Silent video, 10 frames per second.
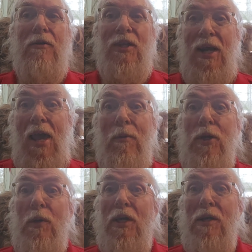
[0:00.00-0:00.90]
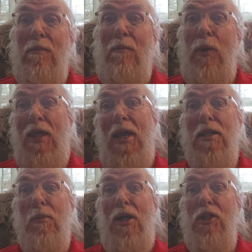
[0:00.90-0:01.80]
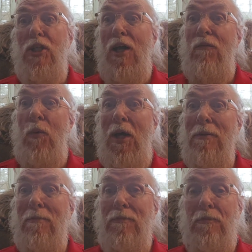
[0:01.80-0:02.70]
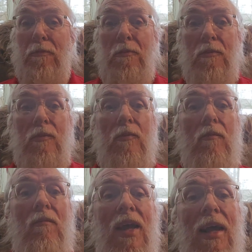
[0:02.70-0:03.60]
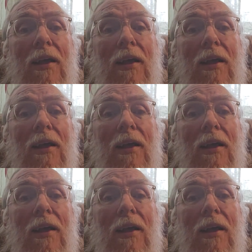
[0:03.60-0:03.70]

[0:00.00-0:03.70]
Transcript: today we're doing bookcase 1, shelf 1. And a